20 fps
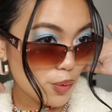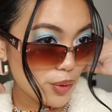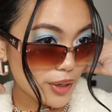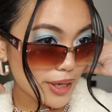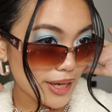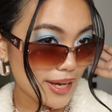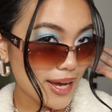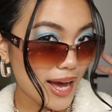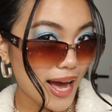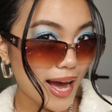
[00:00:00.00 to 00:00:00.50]

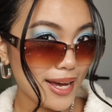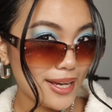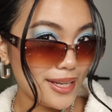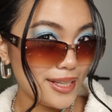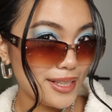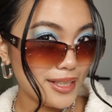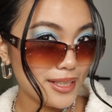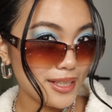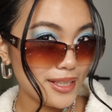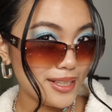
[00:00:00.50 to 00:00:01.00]
Okay,
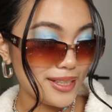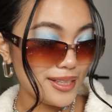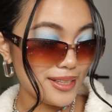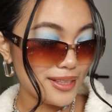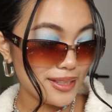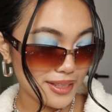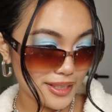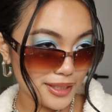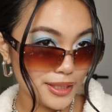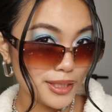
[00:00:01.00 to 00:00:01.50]
high
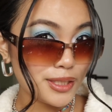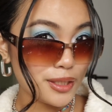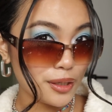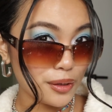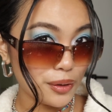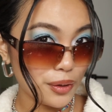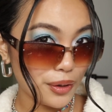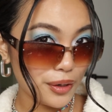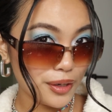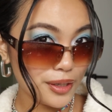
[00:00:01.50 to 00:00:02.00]
key, this is
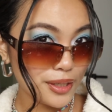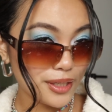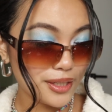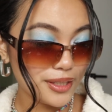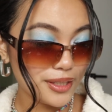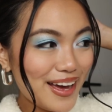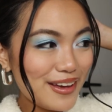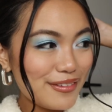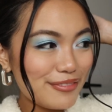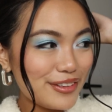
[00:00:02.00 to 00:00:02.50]
a look.
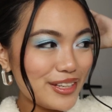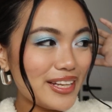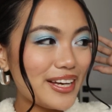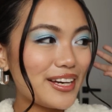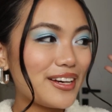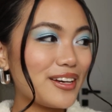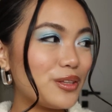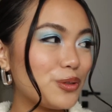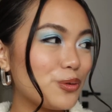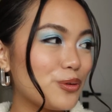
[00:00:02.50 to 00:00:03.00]
I feel
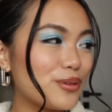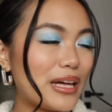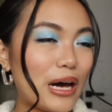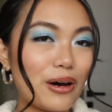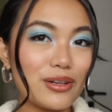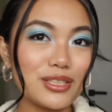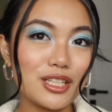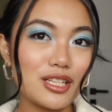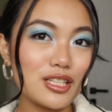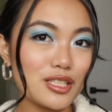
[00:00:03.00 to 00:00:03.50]
like a
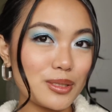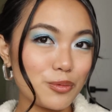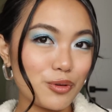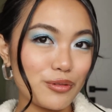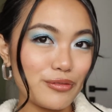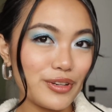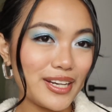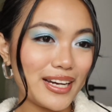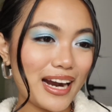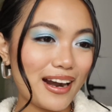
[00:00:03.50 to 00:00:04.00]
2000s
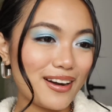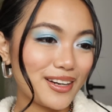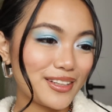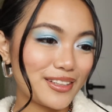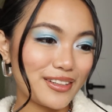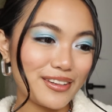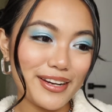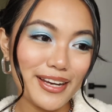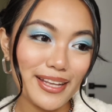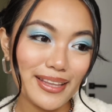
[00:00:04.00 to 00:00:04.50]
movie
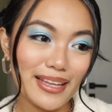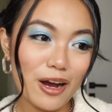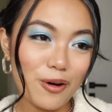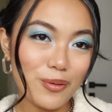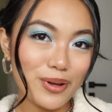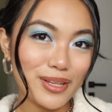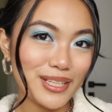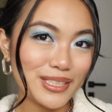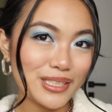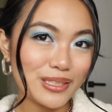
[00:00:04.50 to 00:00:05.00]
character right
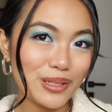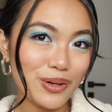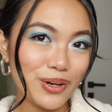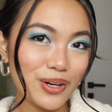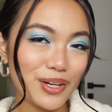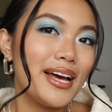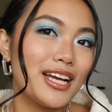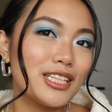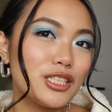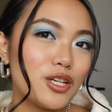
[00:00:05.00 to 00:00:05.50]
now with this
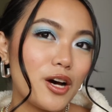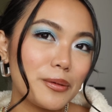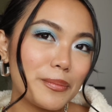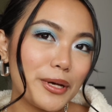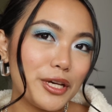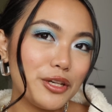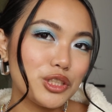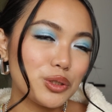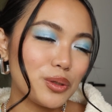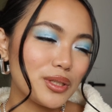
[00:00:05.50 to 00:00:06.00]
look. It's not
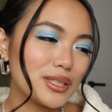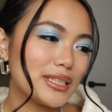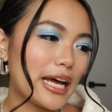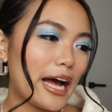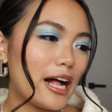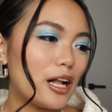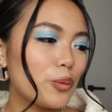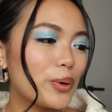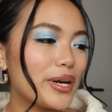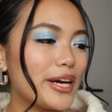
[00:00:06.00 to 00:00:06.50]
my usual
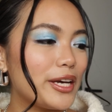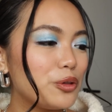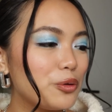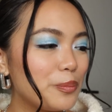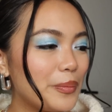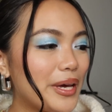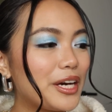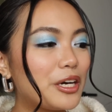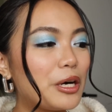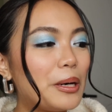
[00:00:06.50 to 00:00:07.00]
style when I
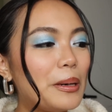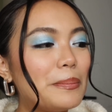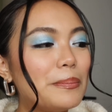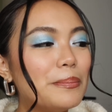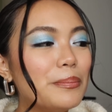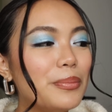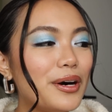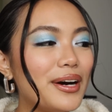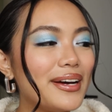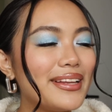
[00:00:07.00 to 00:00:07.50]
do makeup,
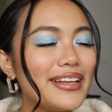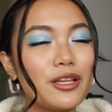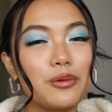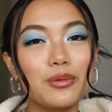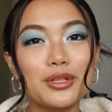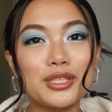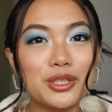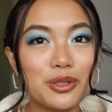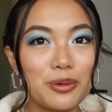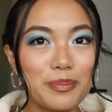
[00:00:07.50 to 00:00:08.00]
but it
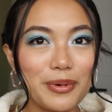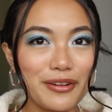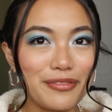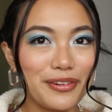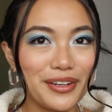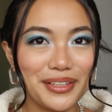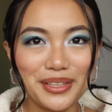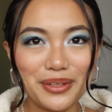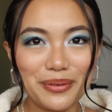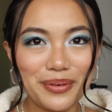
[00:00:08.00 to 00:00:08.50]
was super
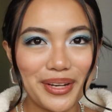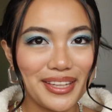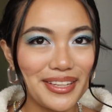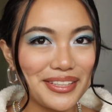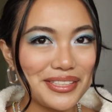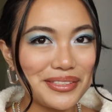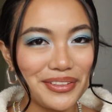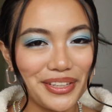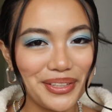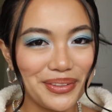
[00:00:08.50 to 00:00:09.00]
fun doing
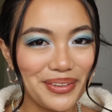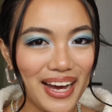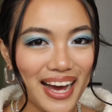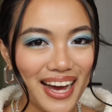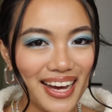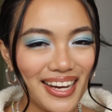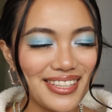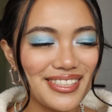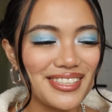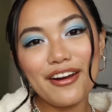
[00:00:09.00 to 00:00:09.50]
this for you
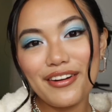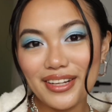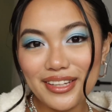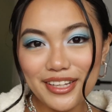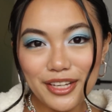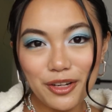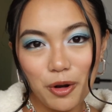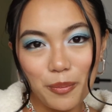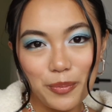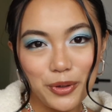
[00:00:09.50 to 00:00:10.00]
guys. I
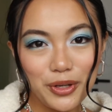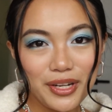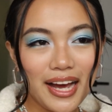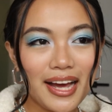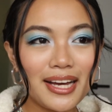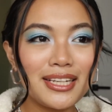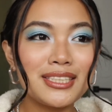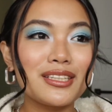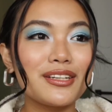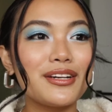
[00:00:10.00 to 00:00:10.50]
really hope you
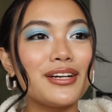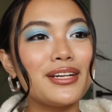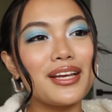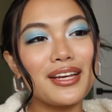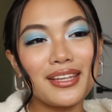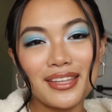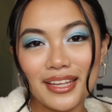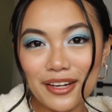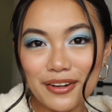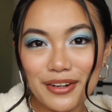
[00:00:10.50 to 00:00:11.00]
guys
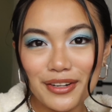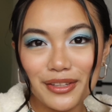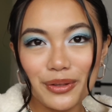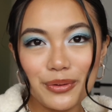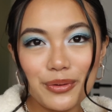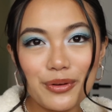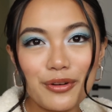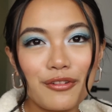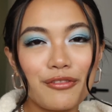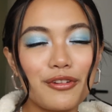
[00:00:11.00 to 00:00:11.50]
learned a thing or
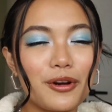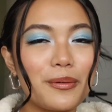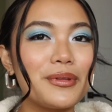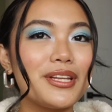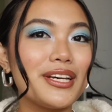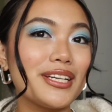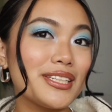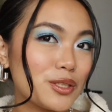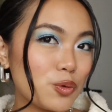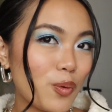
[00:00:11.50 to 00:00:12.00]
two
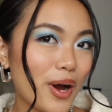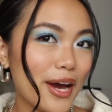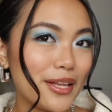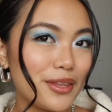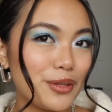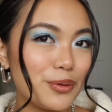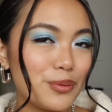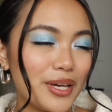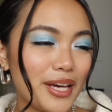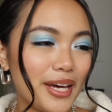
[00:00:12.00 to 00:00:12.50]
from this
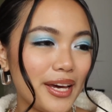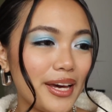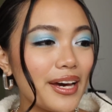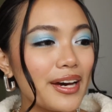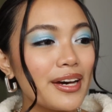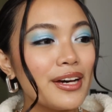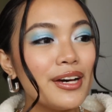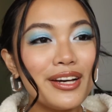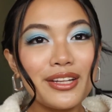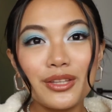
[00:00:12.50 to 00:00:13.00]

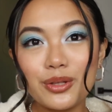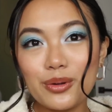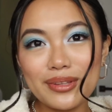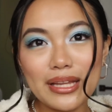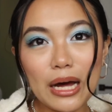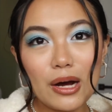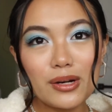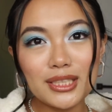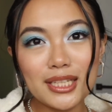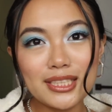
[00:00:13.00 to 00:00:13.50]
Y2K
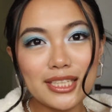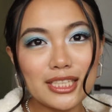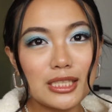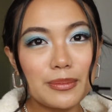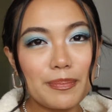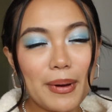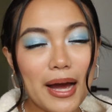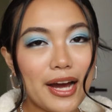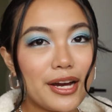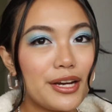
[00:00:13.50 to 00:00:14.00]
2000s
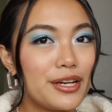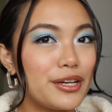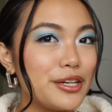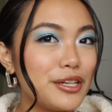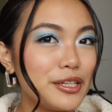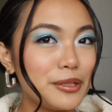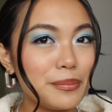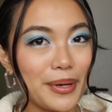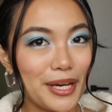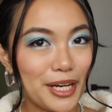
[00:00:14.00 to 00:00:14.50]

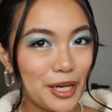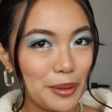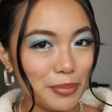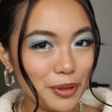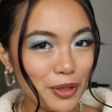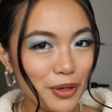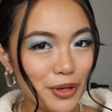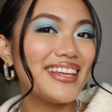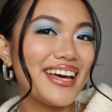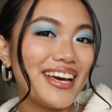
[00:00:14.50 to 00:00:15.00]
inspired
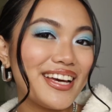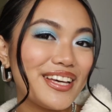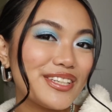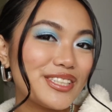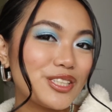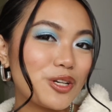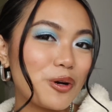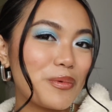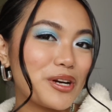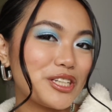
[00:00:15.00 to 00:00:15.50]
makeup look. Thank
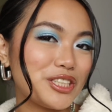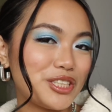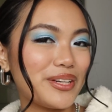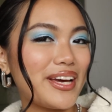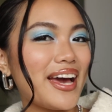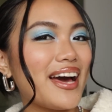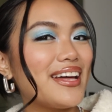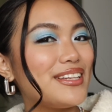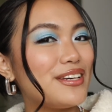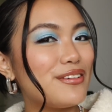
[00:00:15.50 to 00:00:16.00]
you so much to
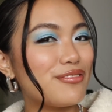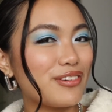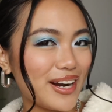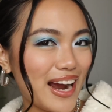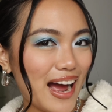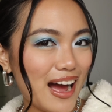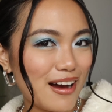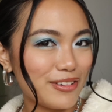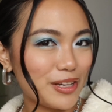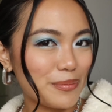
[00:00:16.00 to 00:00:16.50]
Candy
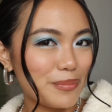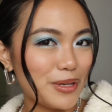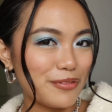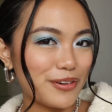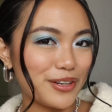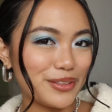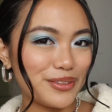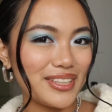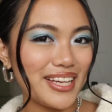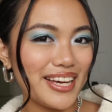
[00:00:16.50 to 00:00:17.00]
for having me
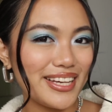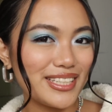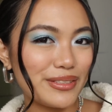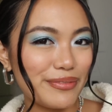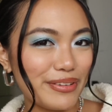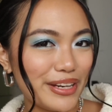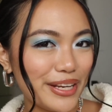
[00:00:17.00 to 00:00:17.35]
for today's